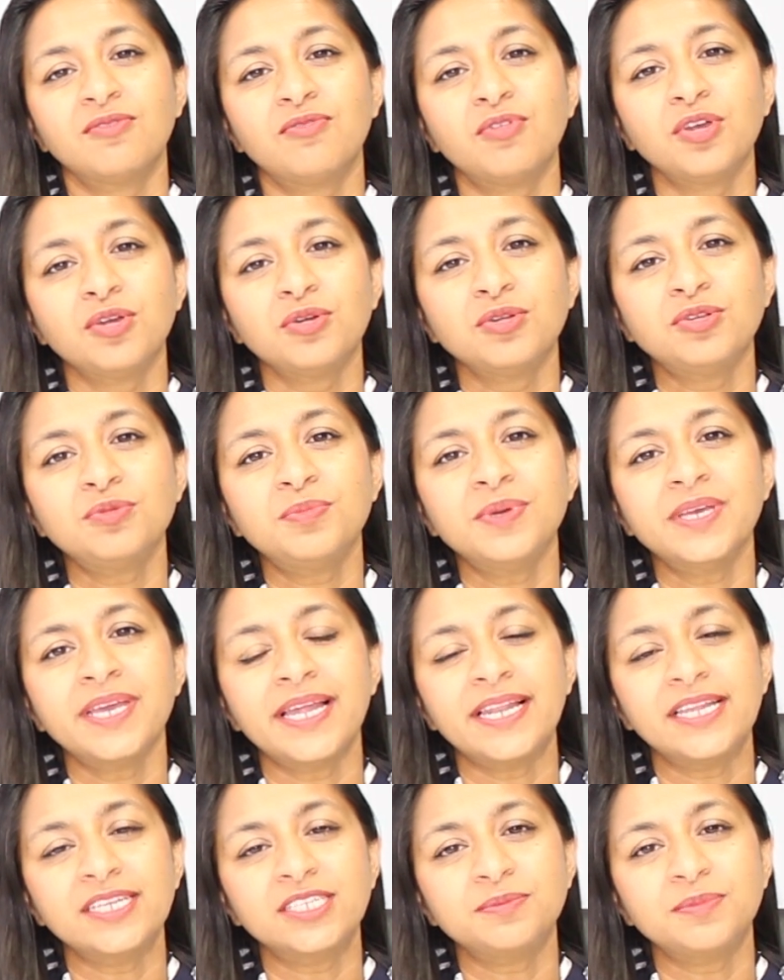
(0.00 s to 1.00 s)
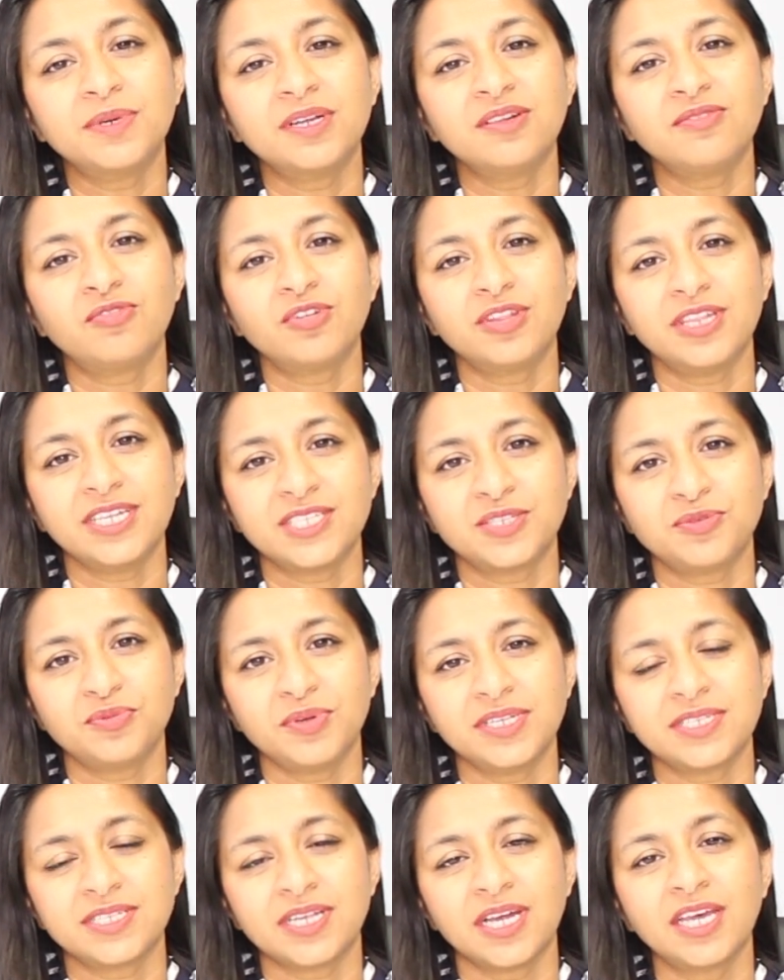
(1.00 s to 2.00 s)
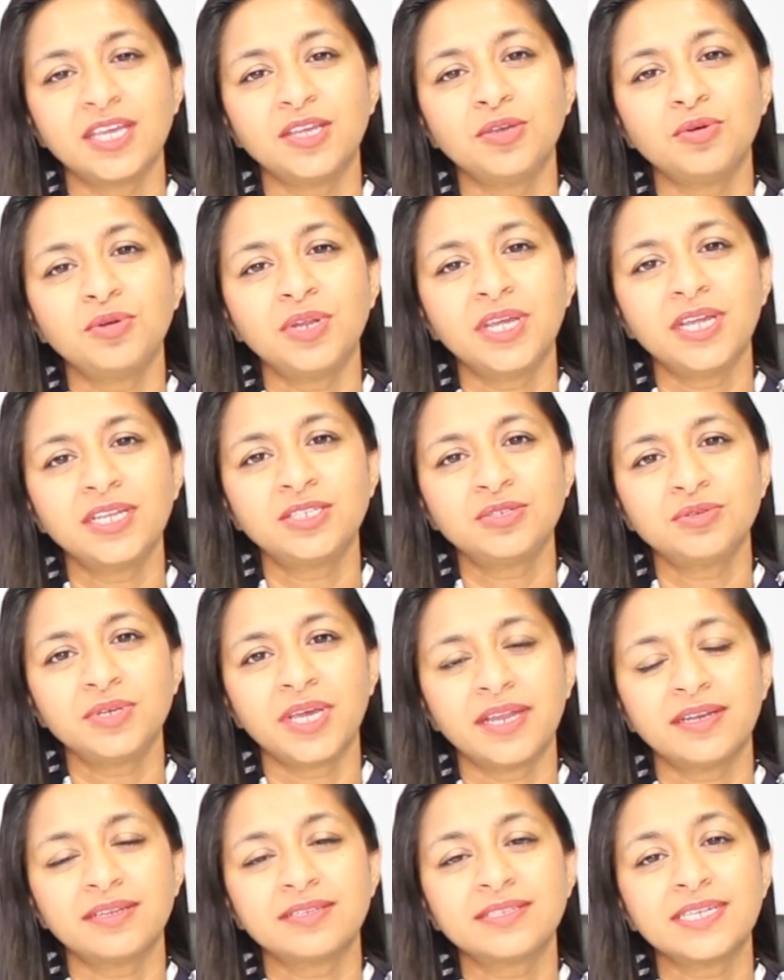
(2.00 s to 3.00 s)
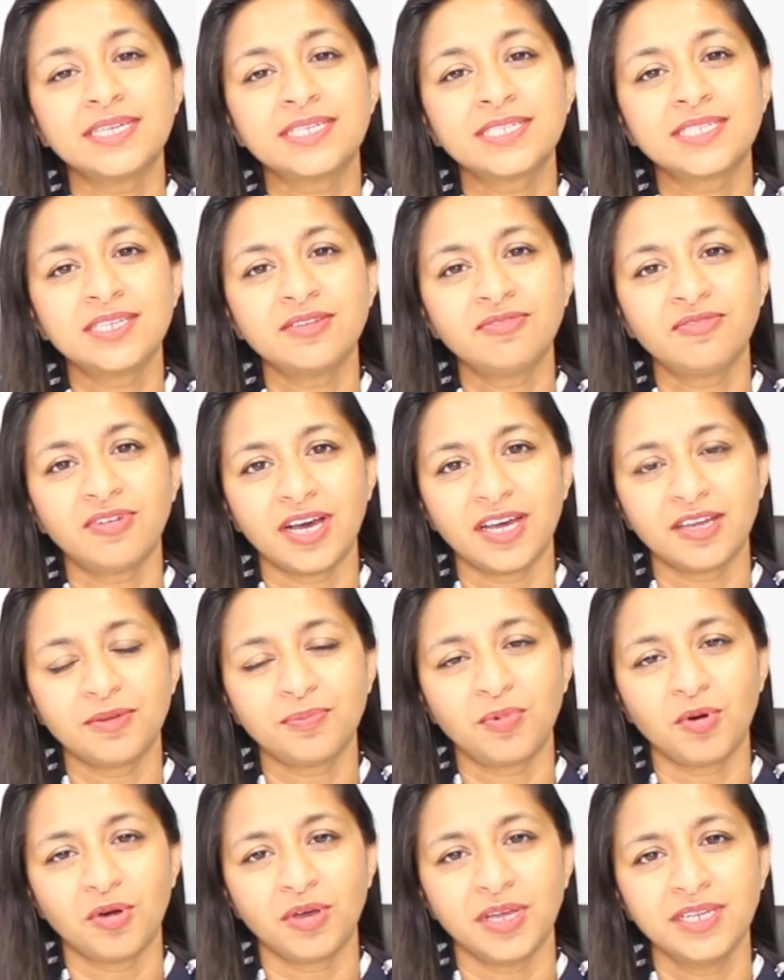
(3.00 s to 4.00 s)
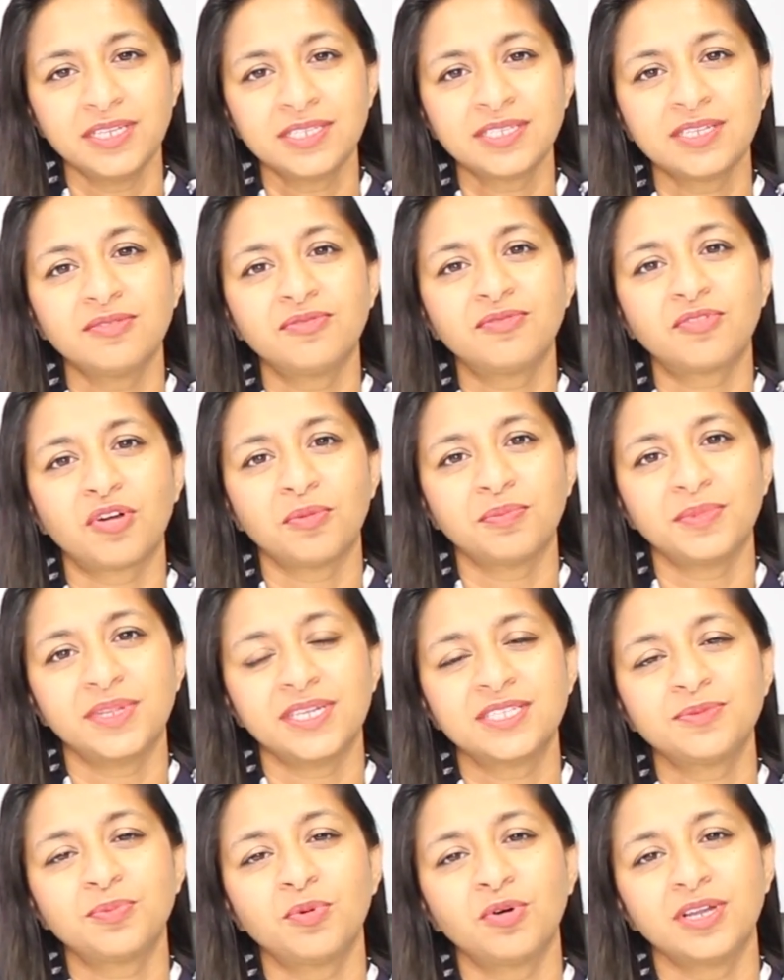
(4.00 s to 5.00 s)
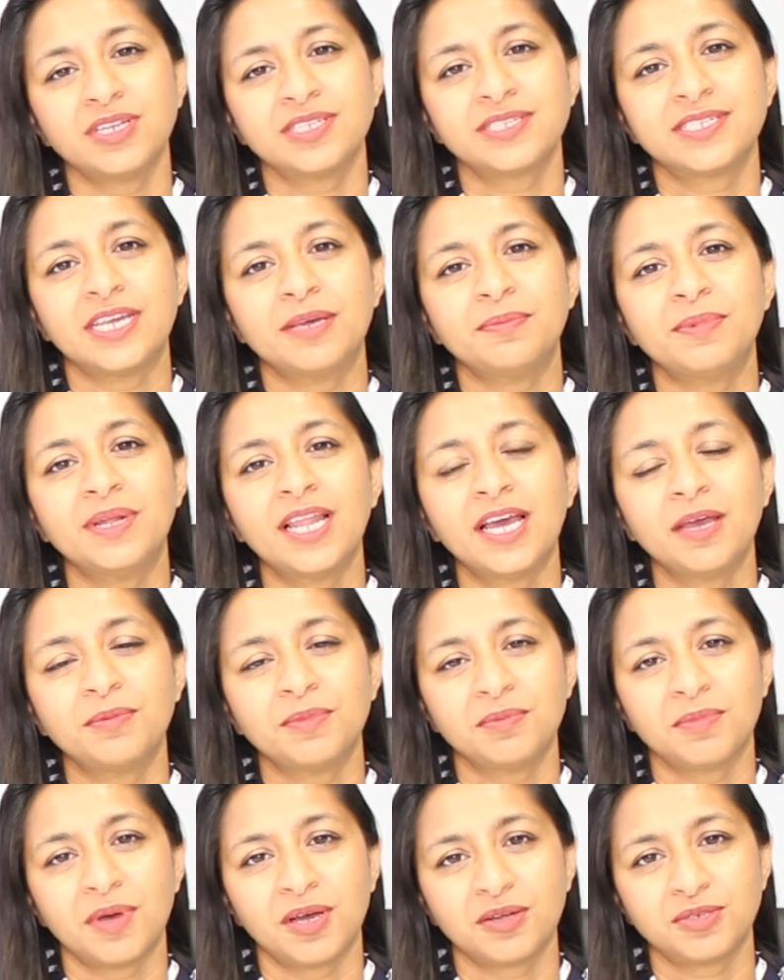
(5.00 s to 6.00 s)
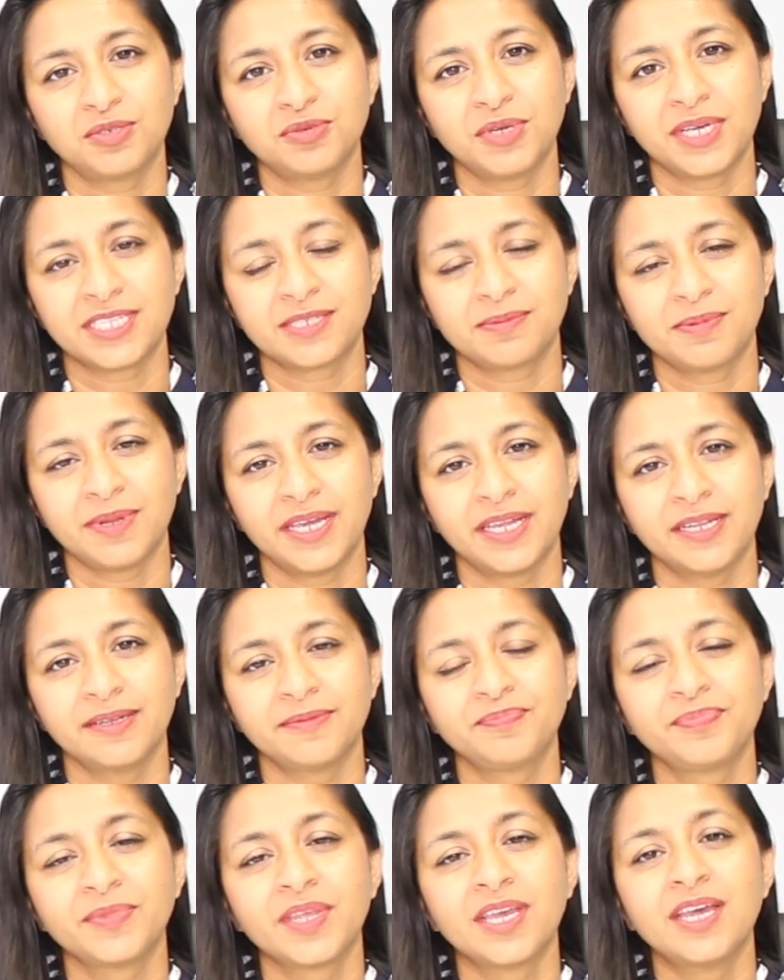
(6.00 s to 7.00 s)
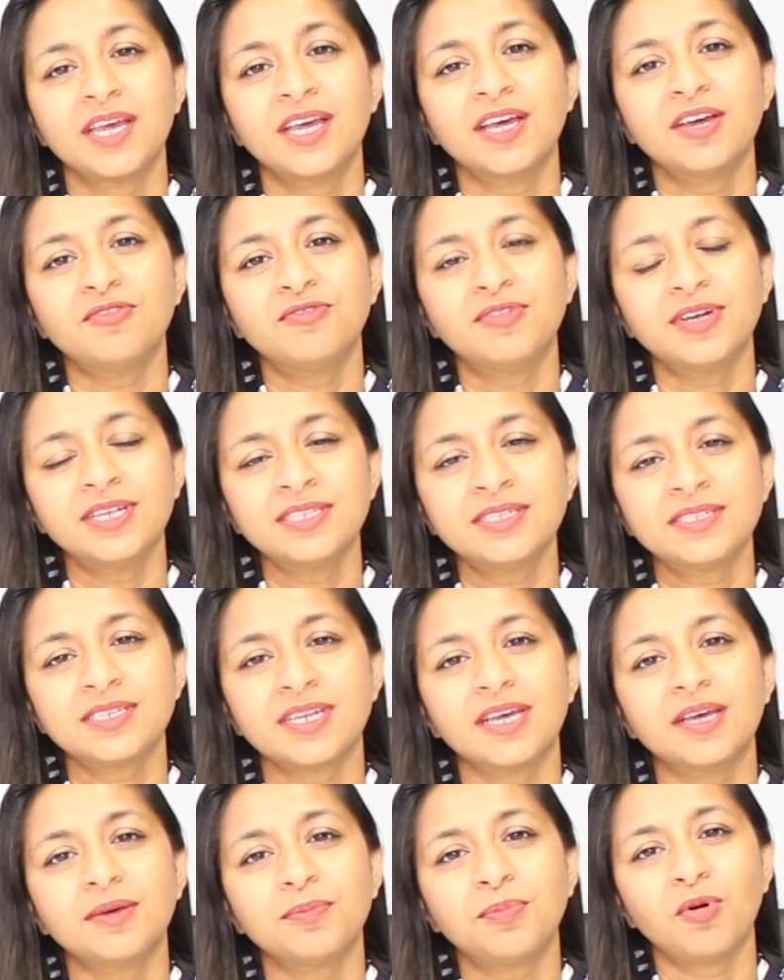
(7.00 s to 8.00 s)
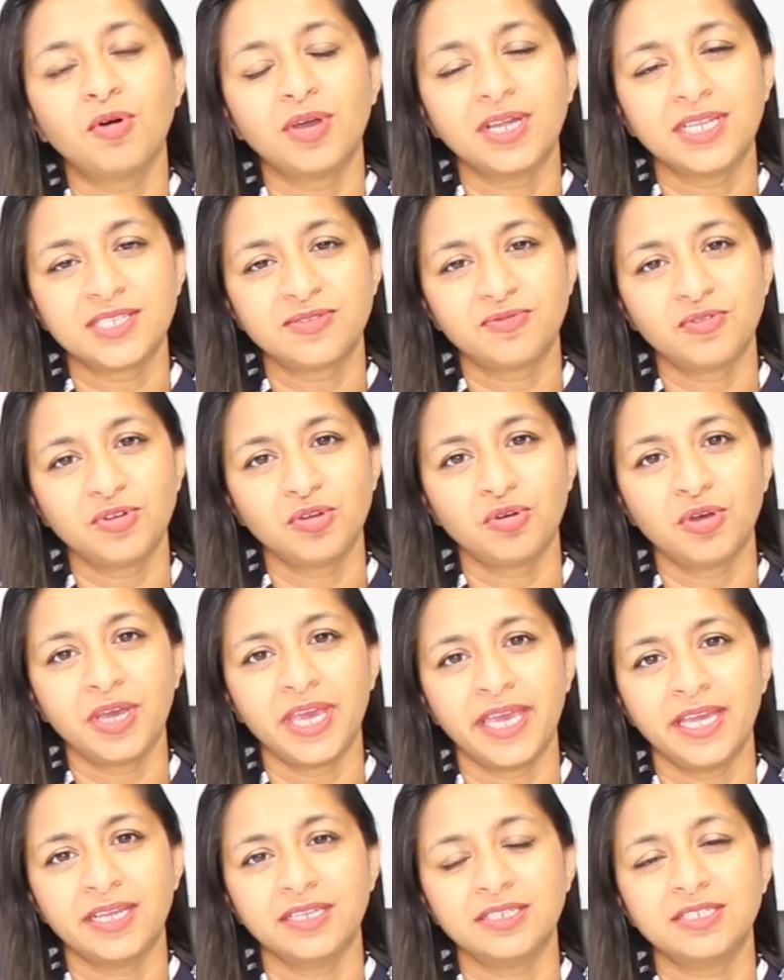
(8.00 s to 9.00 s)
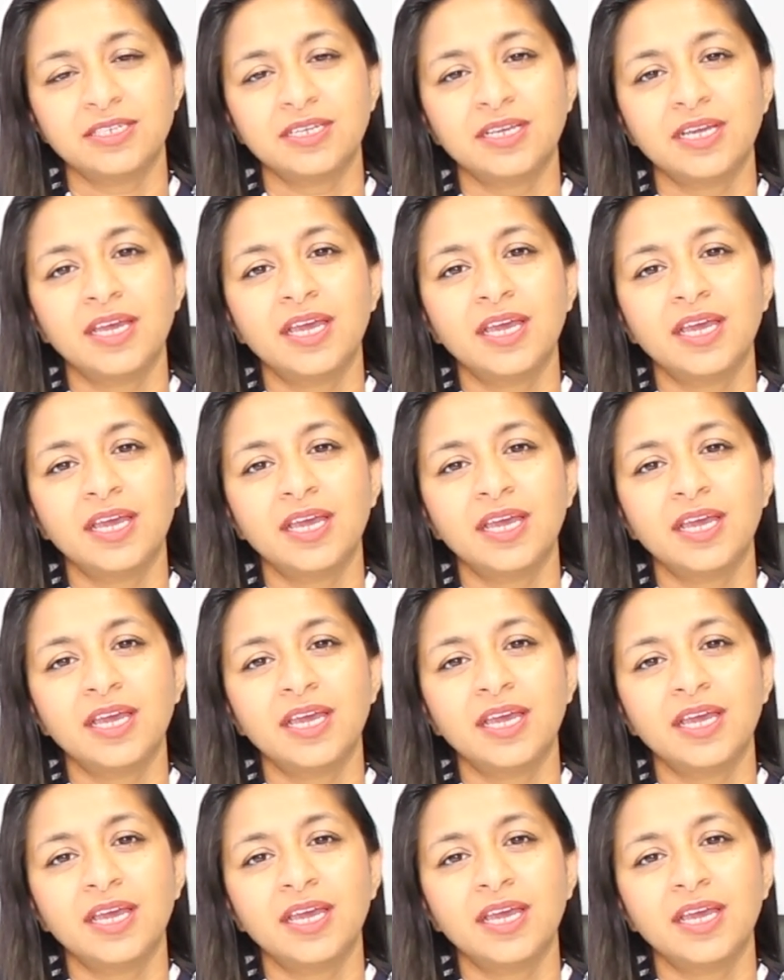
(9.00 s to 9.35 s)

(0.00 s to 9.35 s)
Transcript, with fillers: For you to be eligible for this visa, you need to get sixty-five points from this points table I'm about to explain. First, points for your age.